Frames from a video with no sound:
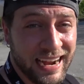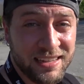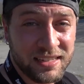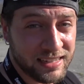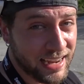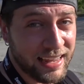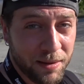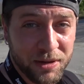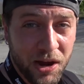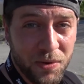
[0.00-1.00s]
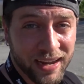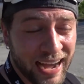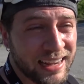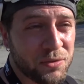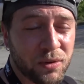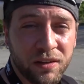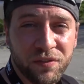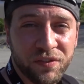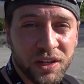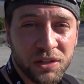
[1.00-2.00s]
it kept going. I didn't really
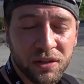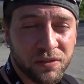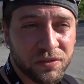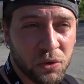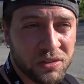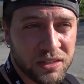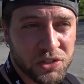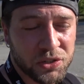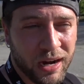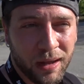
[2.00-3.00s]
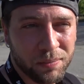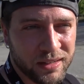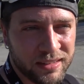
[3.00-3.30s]
feel a voltage drop